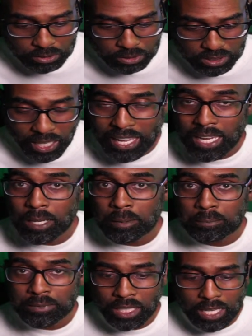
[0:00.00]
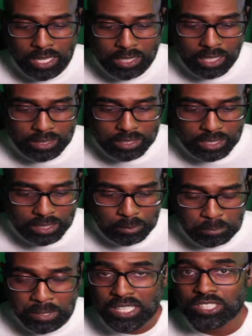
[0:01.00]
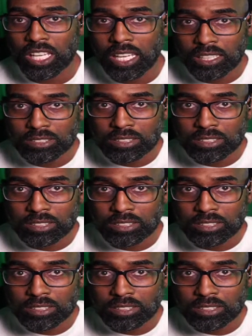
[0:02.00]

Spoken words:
Sam's, and I think BJ.